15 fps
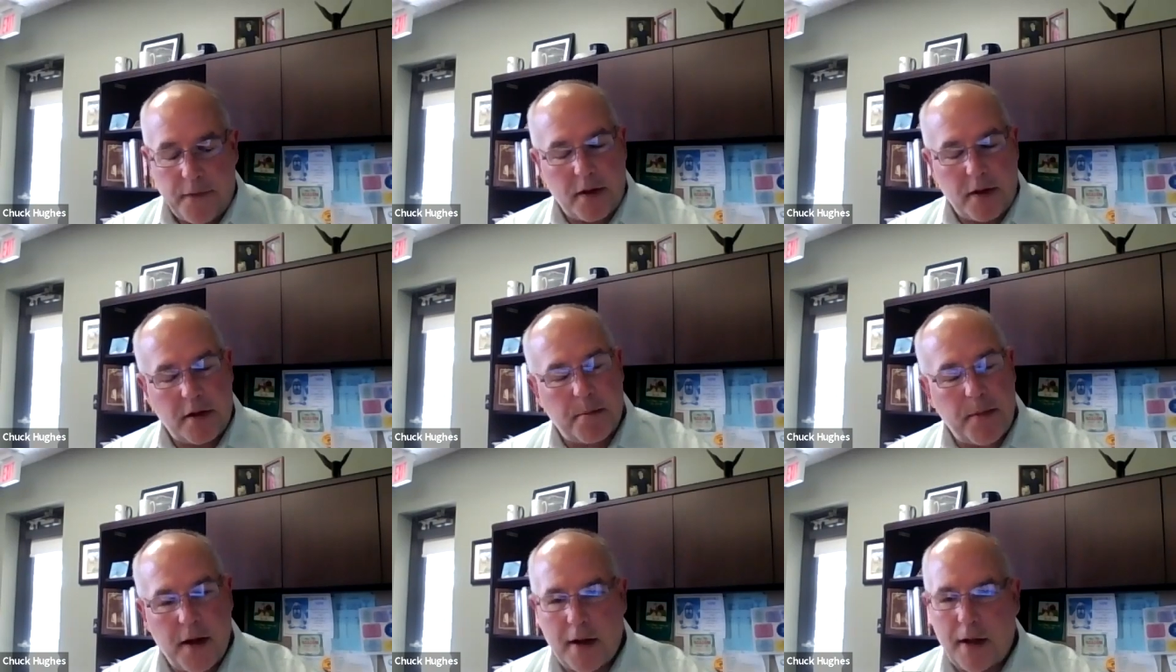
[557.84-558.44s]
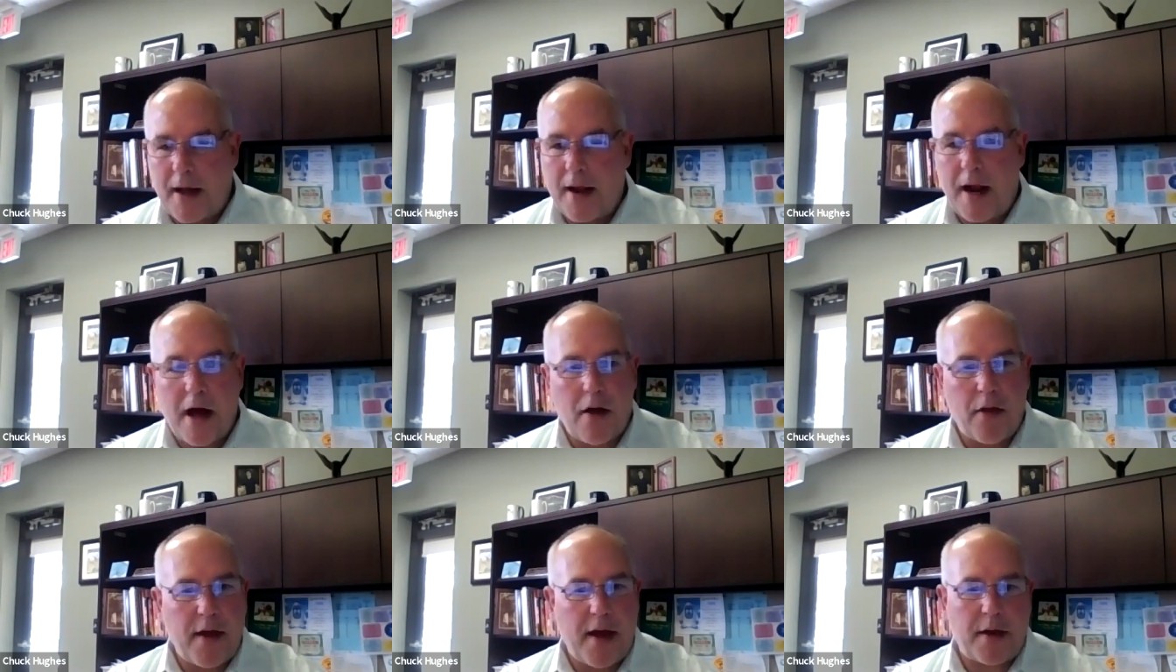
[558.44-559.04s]
Depending on
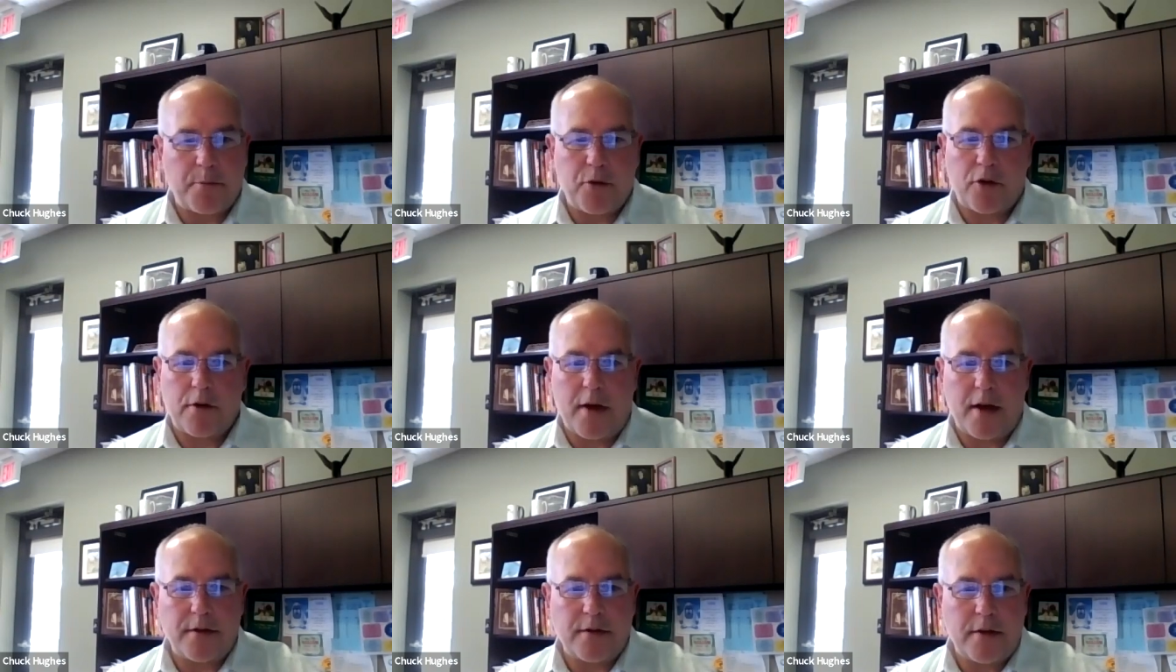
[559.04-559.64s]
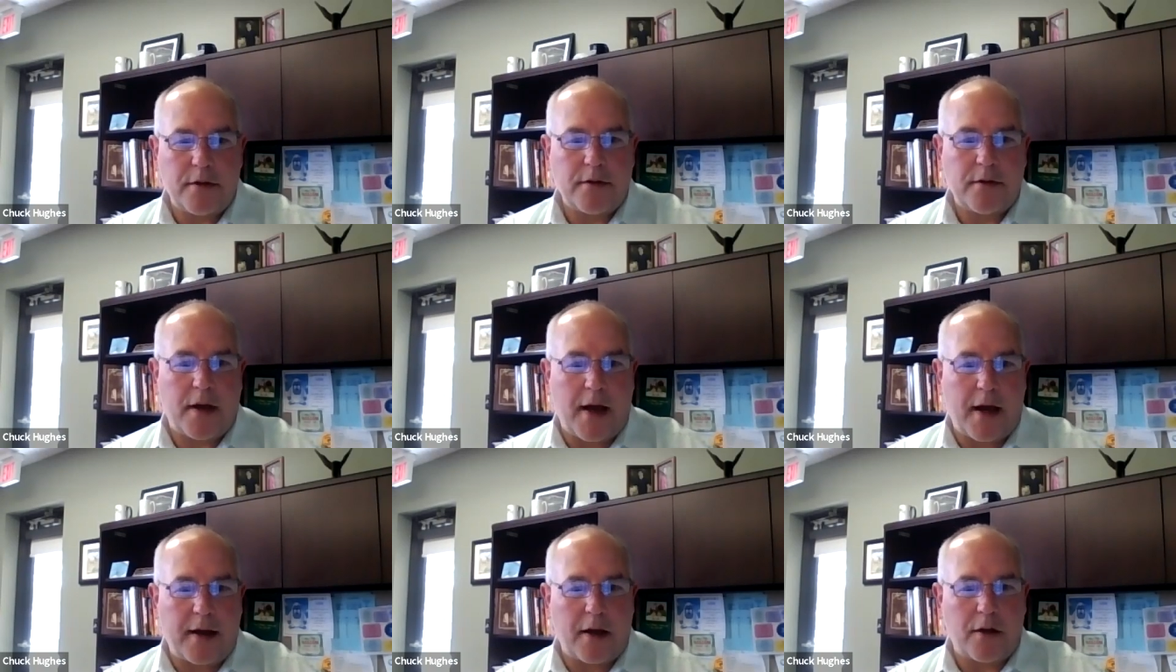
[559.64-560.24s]
how that progresses,
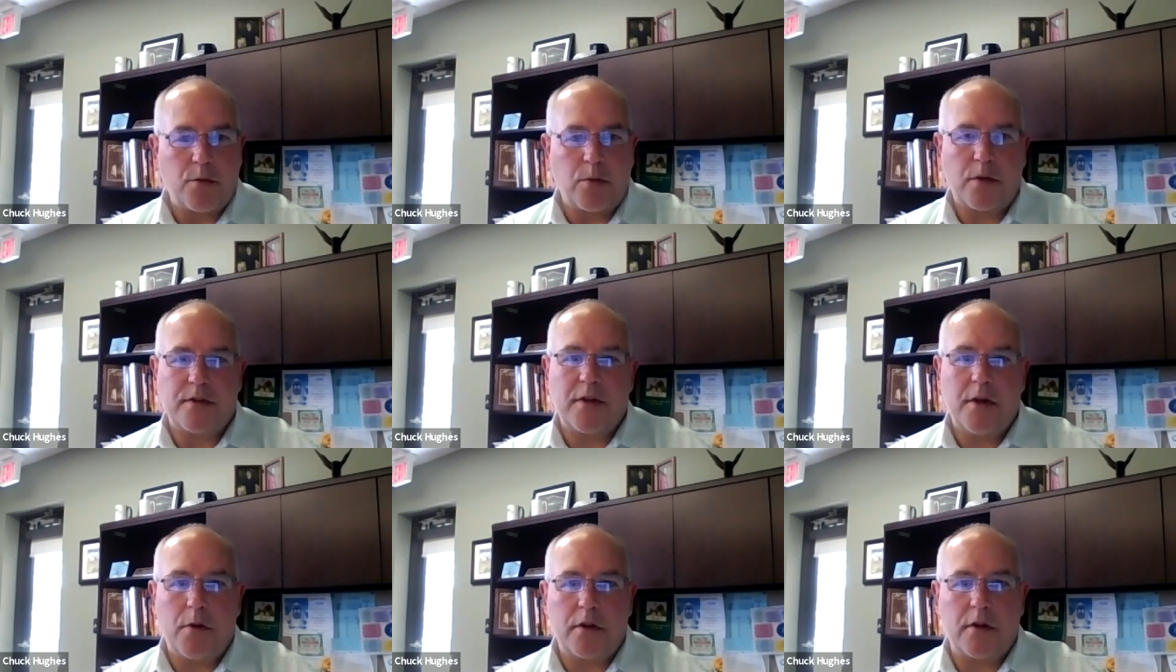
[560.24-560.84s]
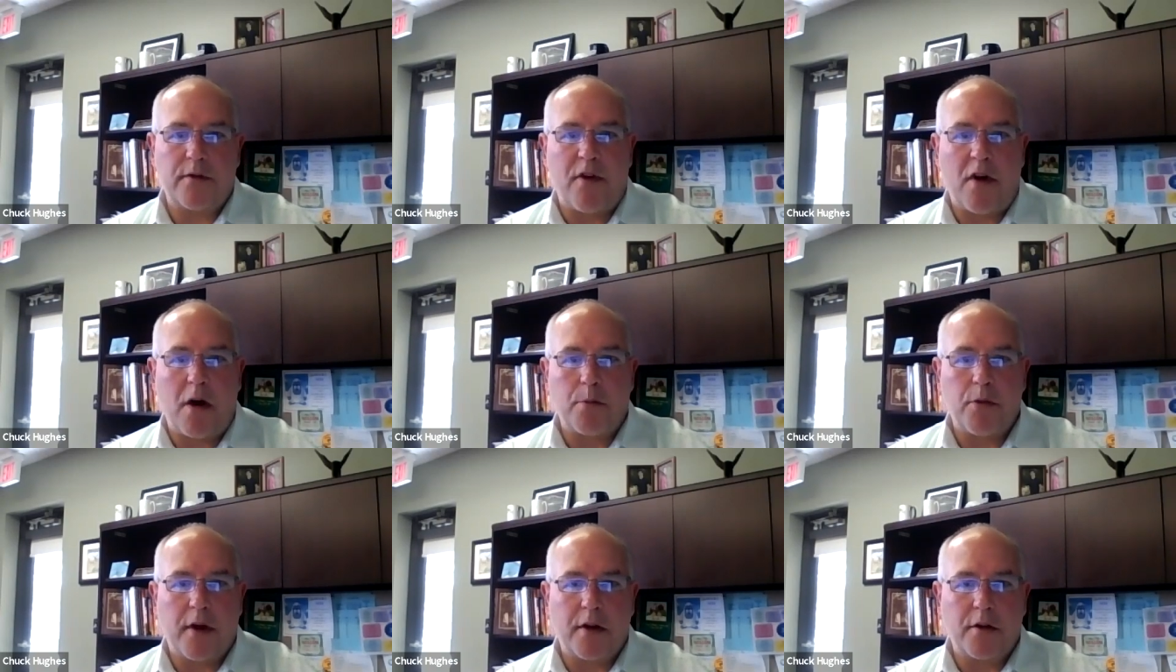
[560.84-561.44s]
I guess we'll see what the
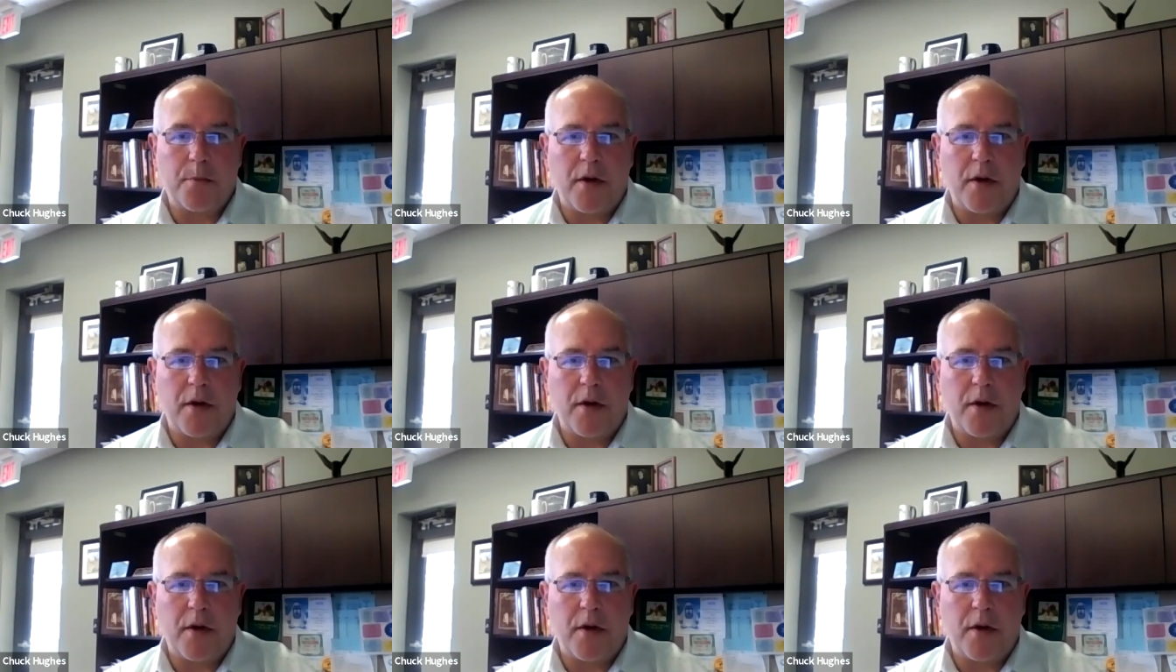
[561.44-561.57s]
fall brings.